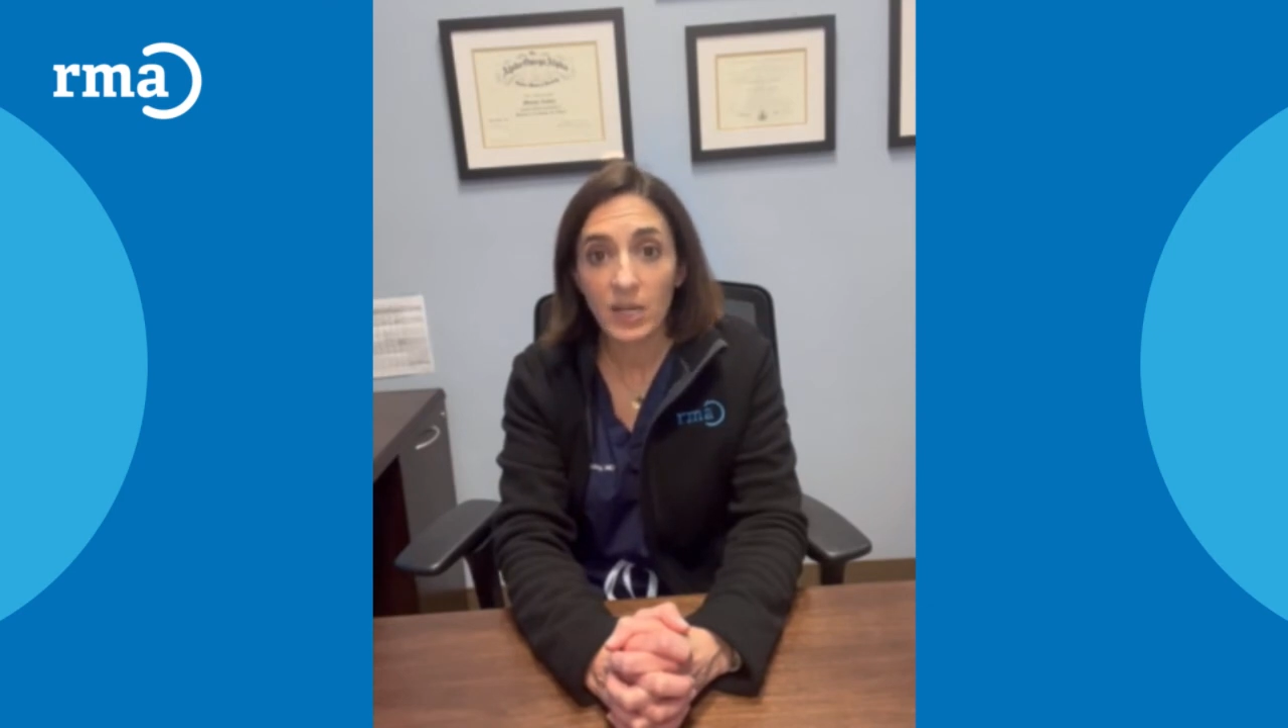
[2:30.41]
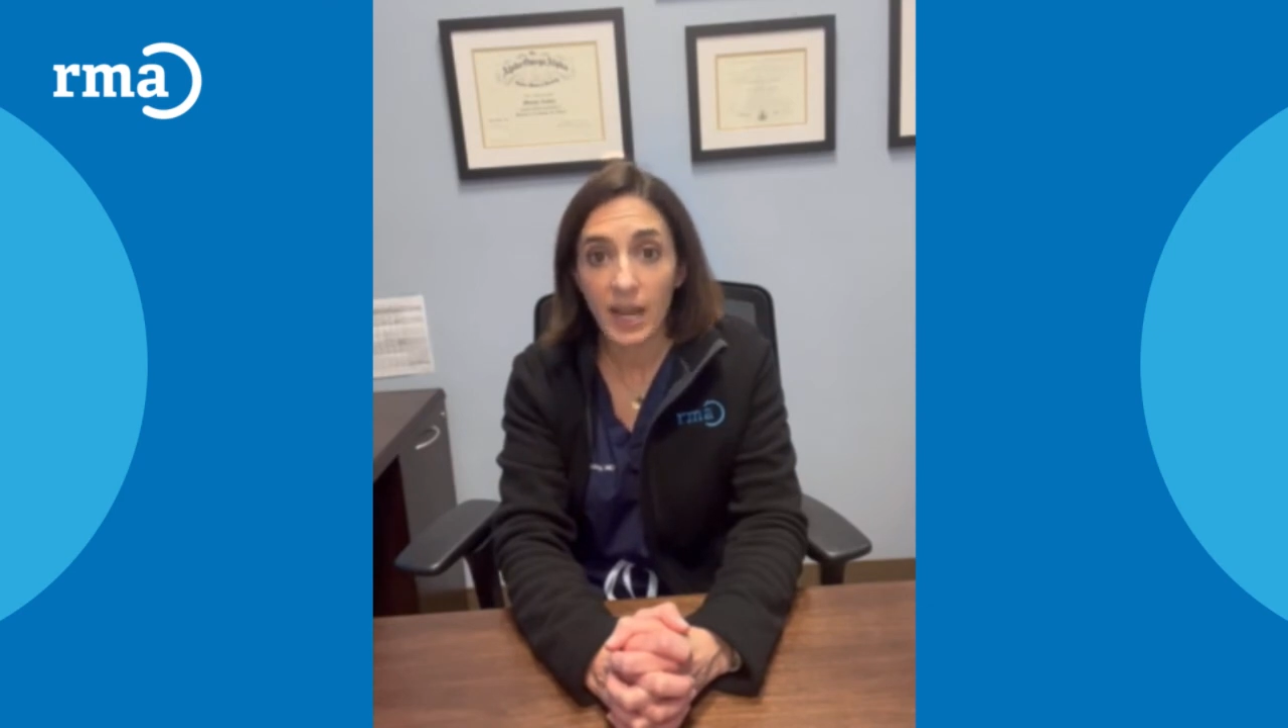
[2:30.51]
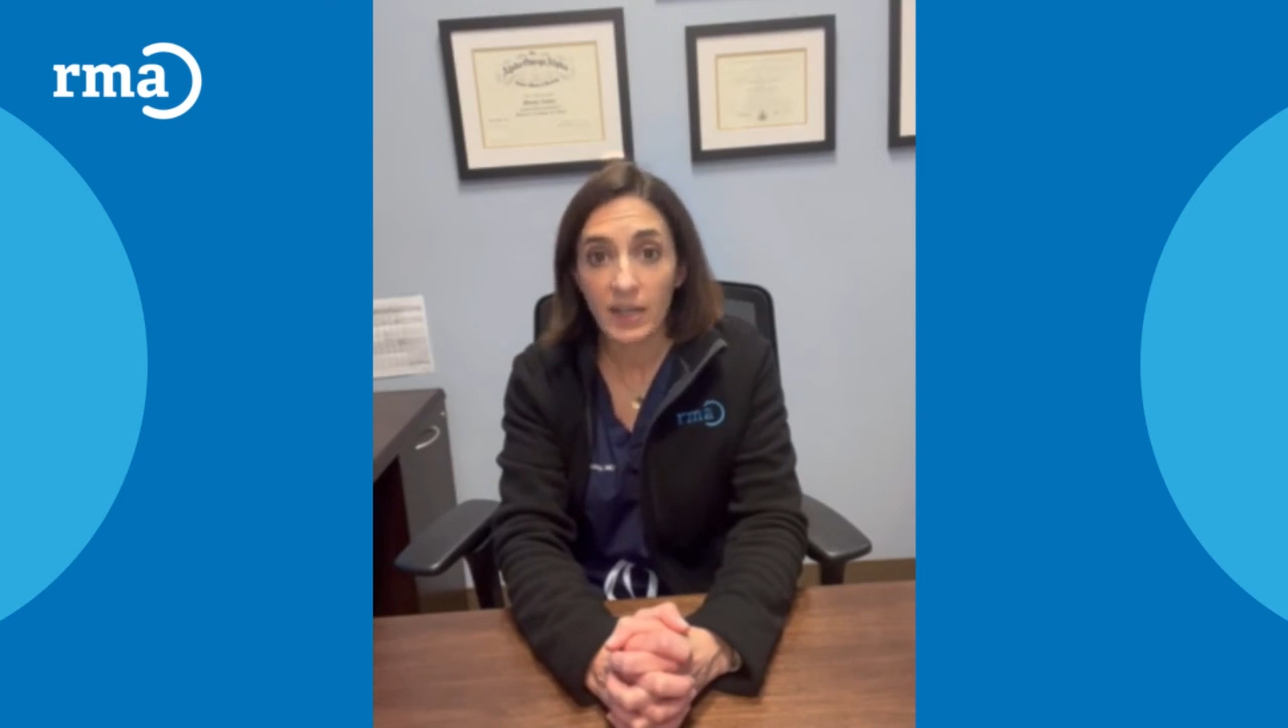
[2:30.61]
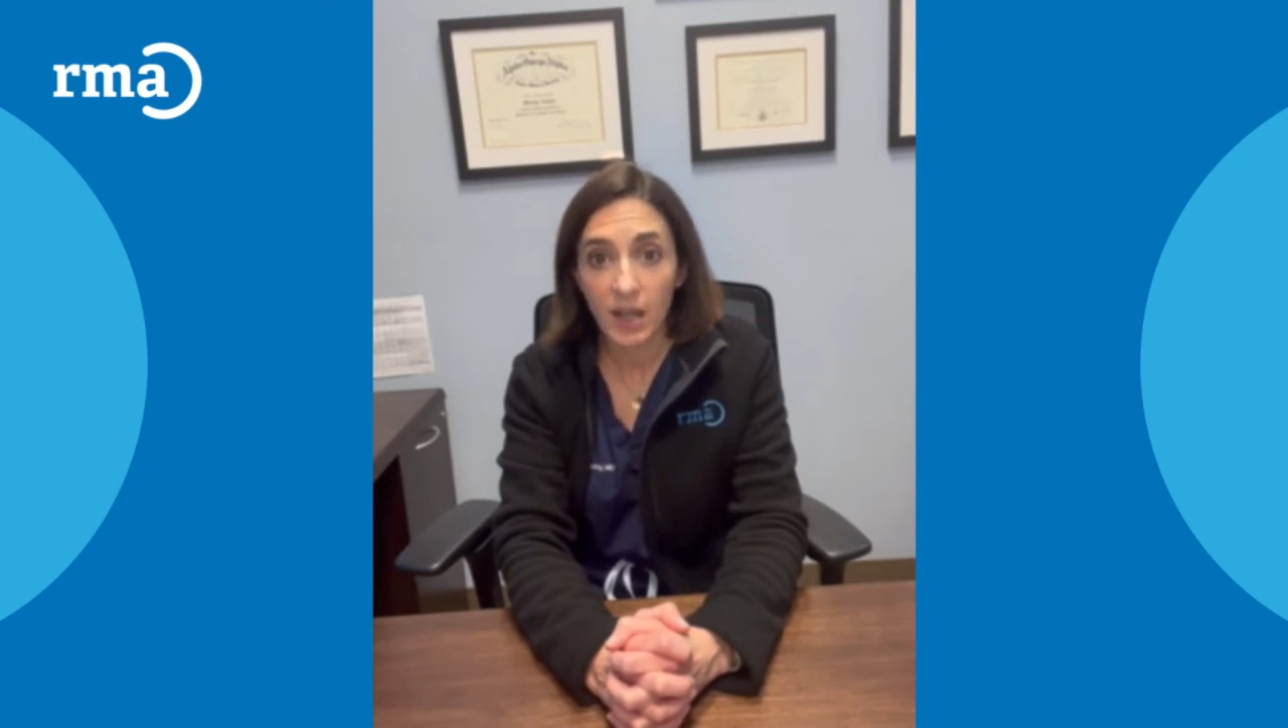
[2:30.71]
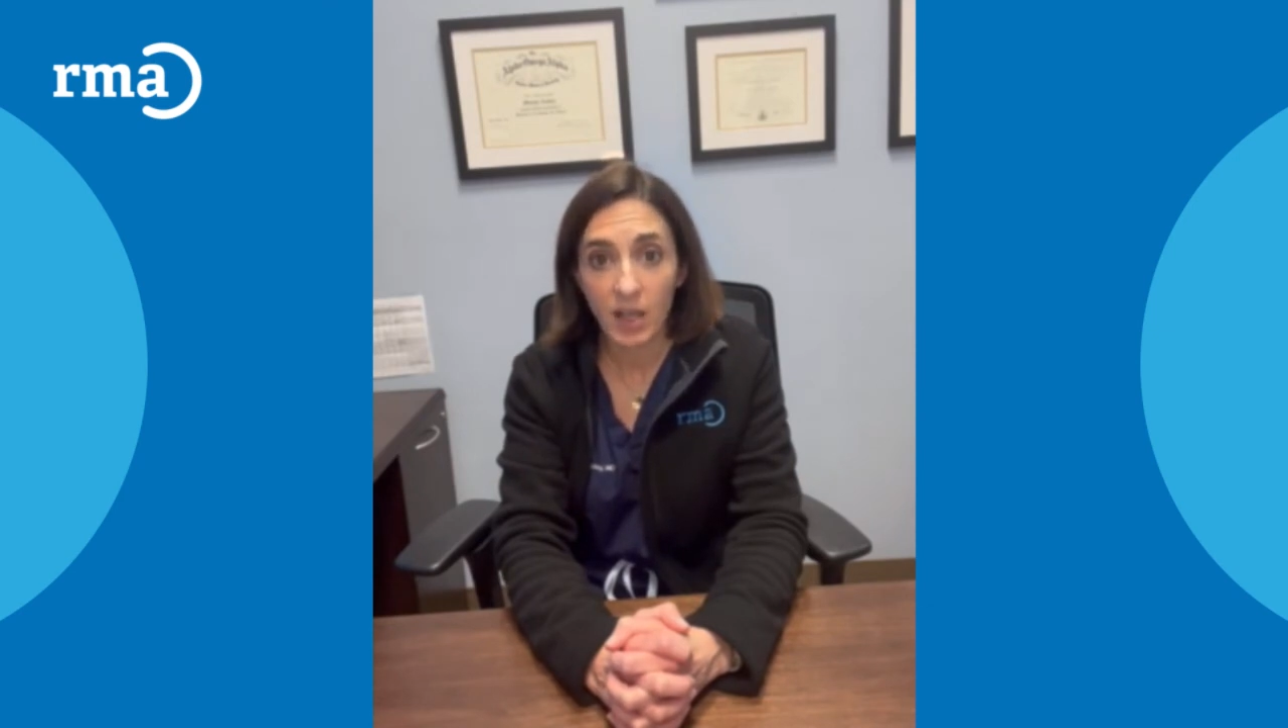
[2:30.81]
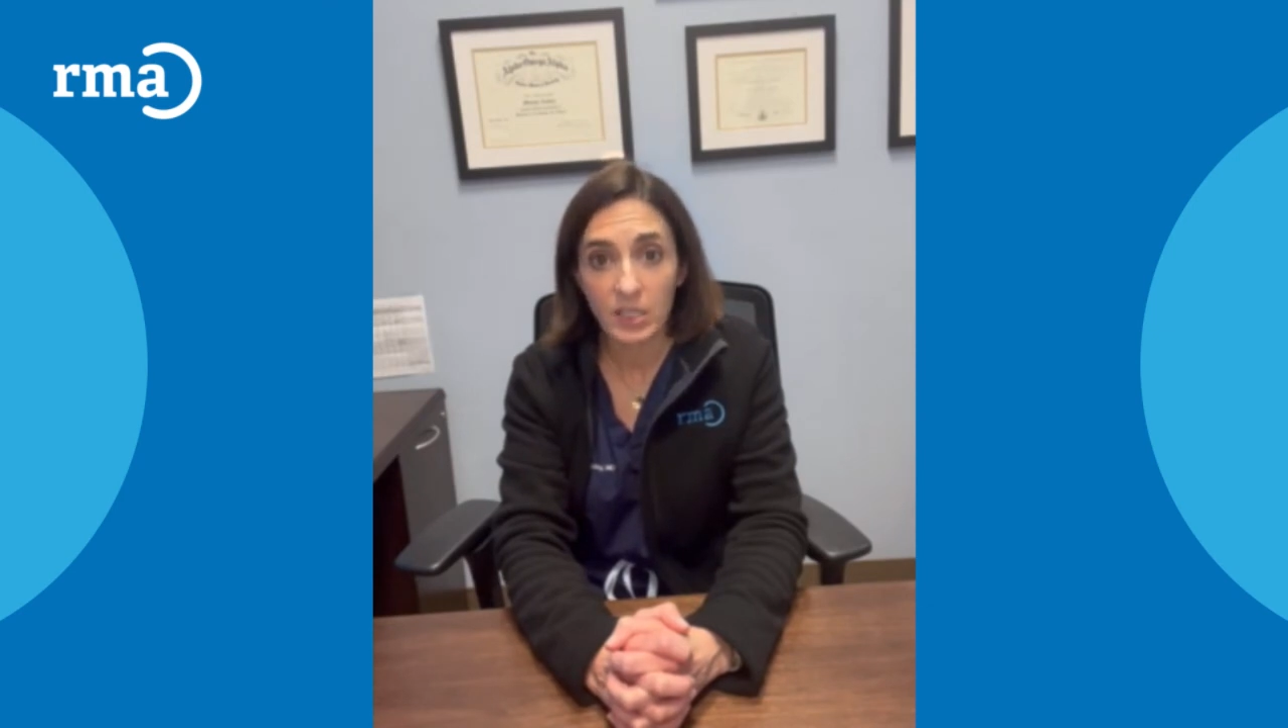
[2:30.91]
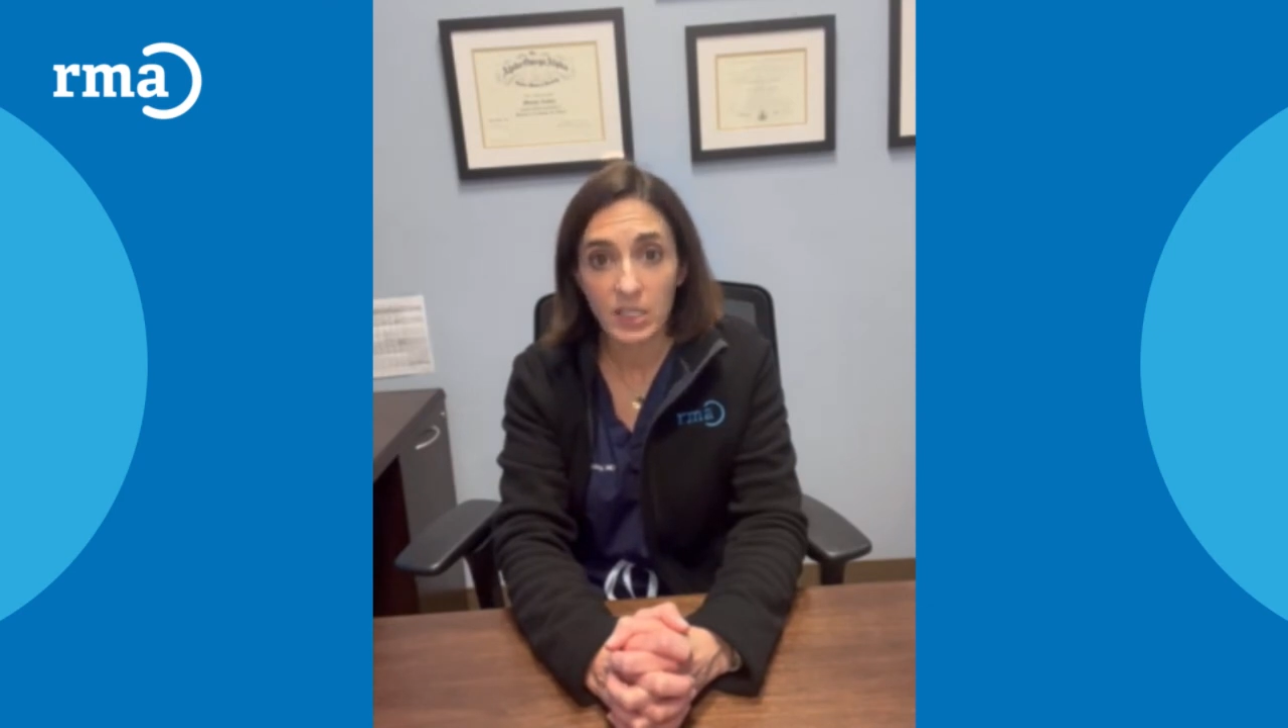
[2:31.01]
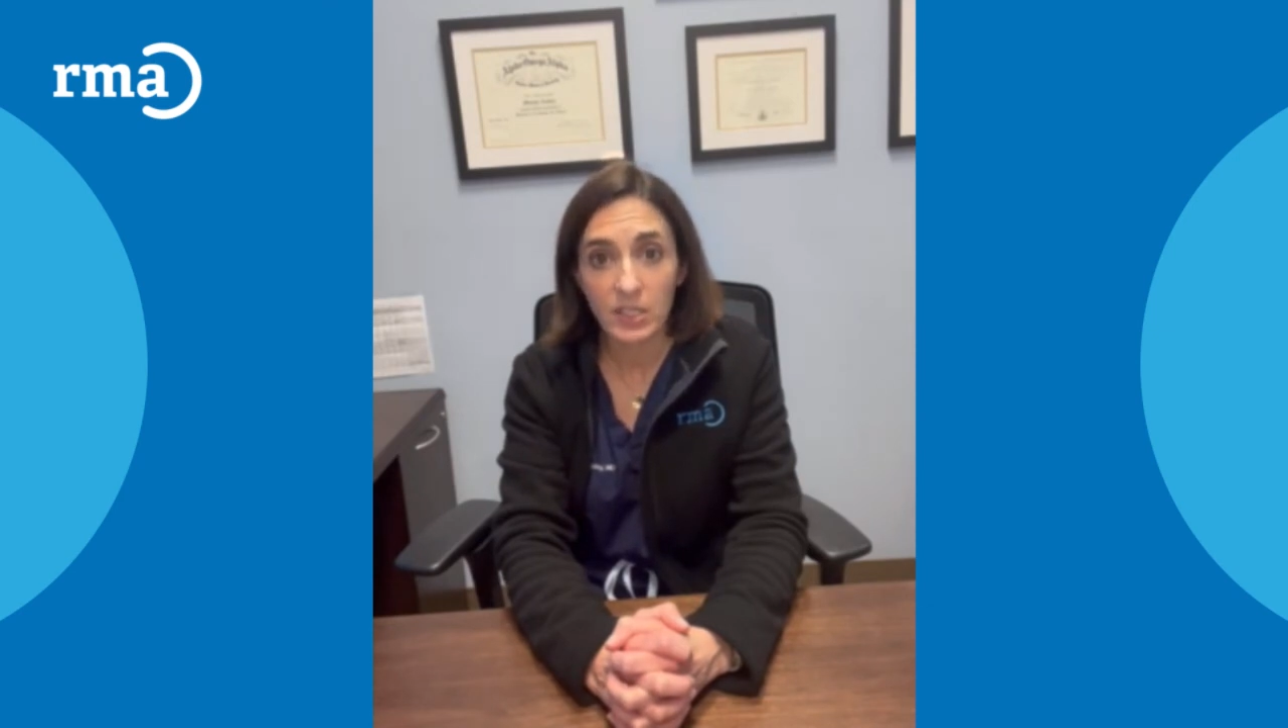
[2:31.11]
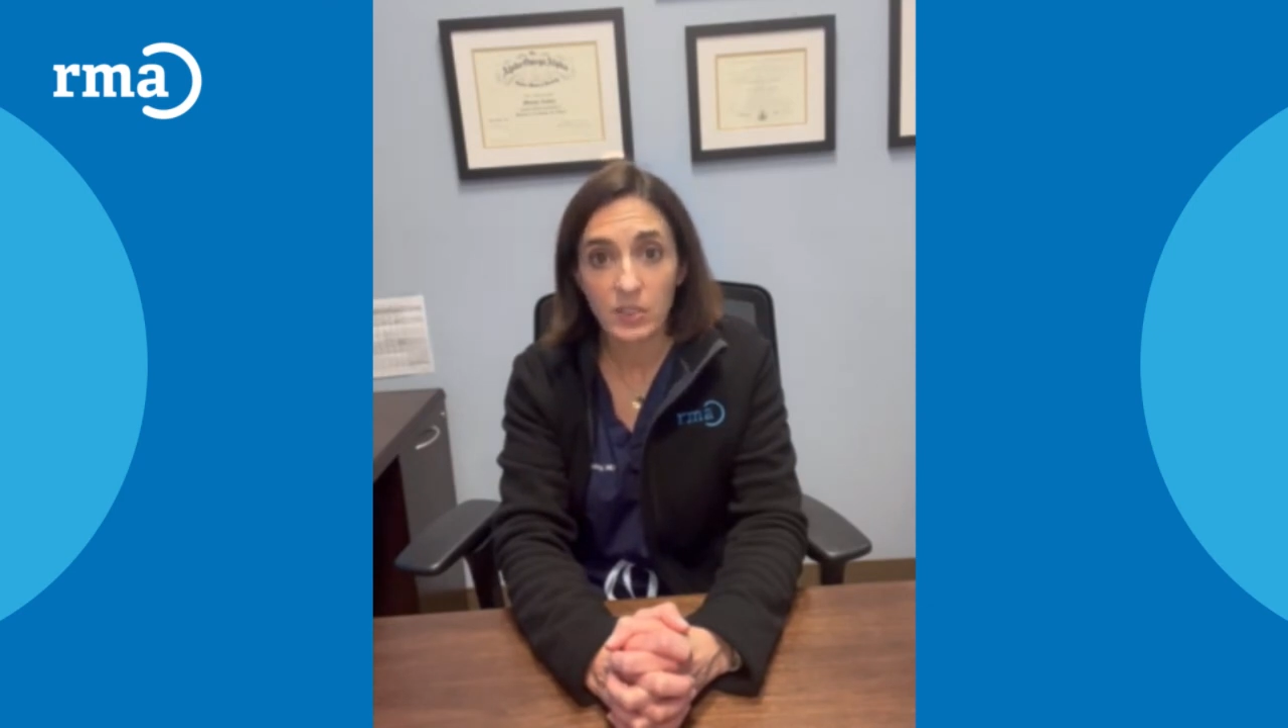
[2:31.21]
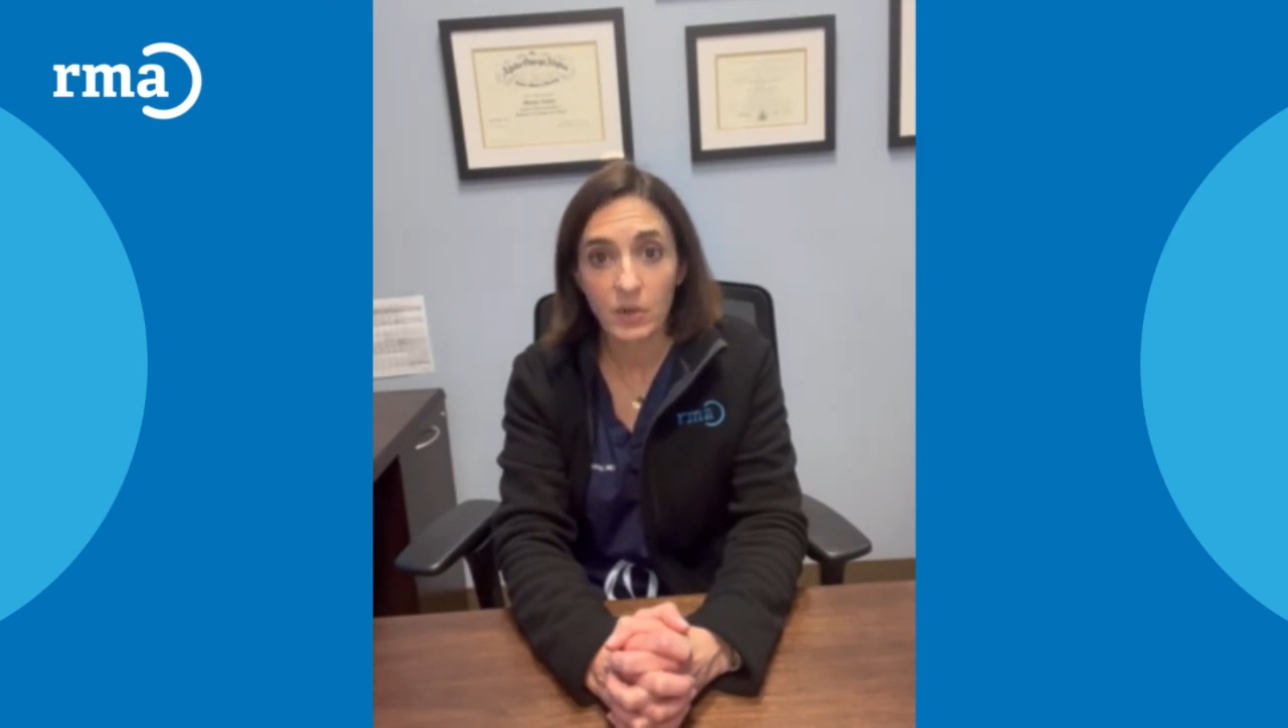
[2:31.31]

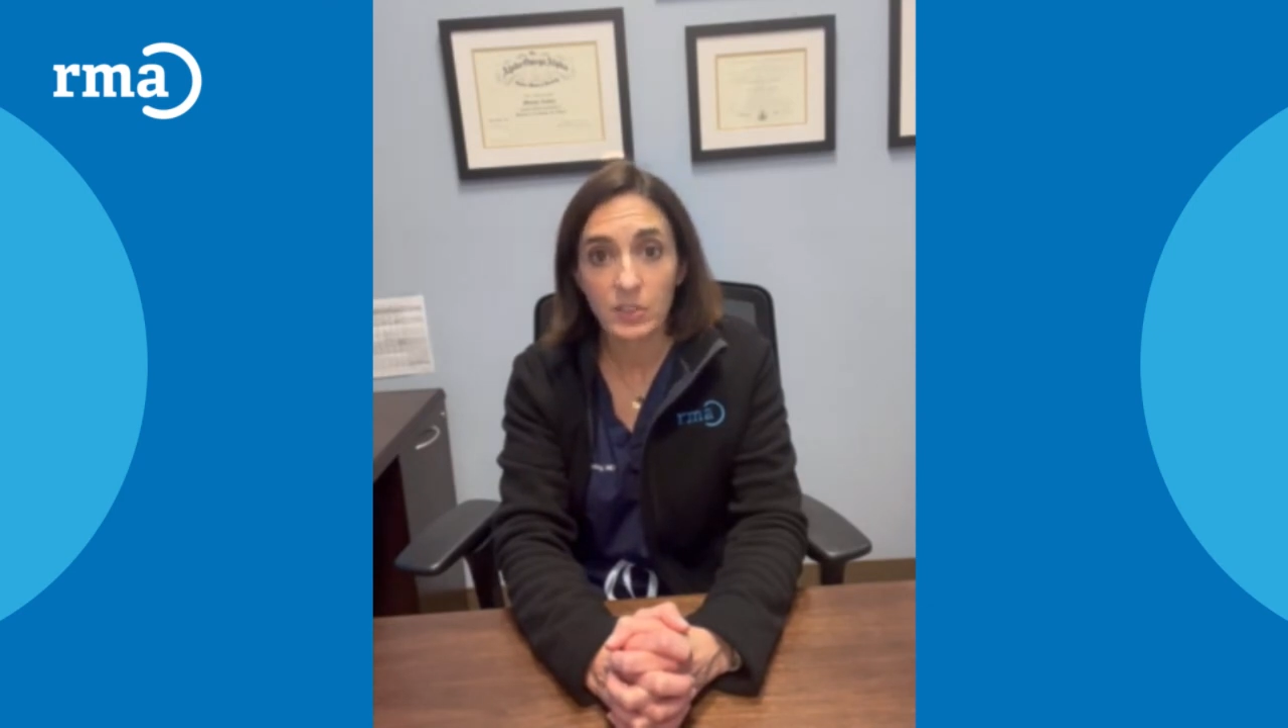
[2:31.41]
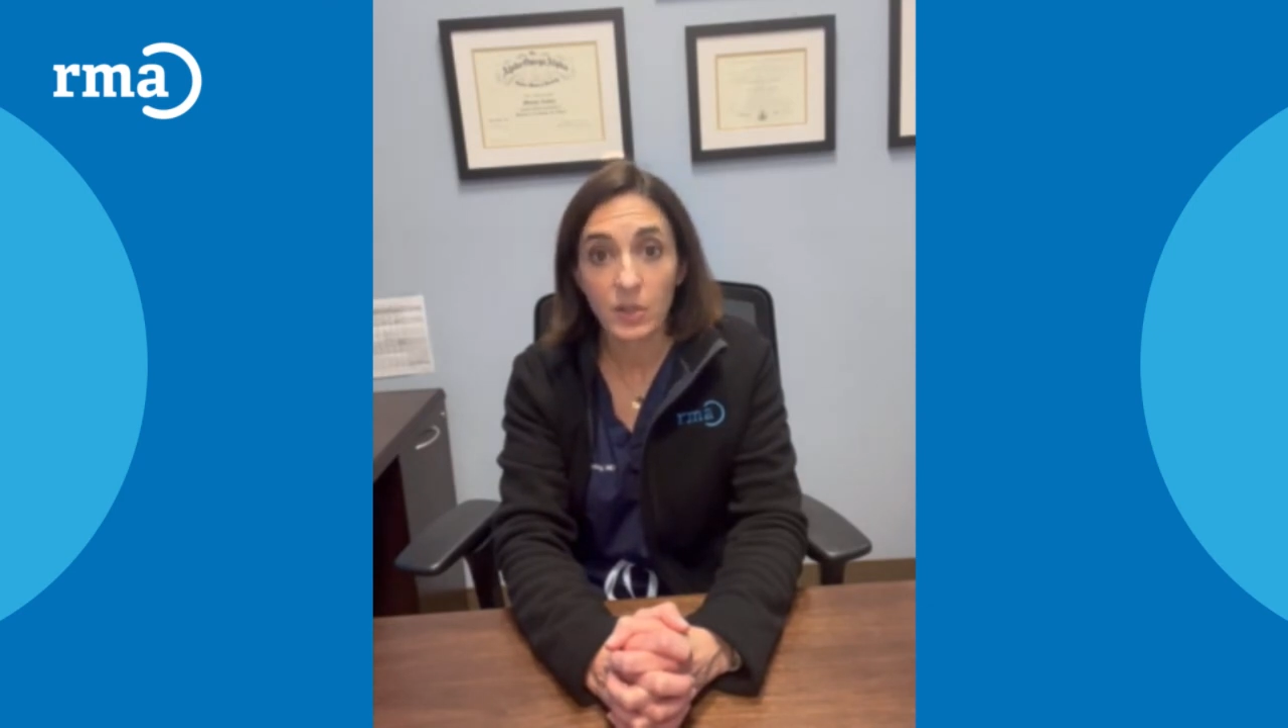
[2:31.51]
gynecologist or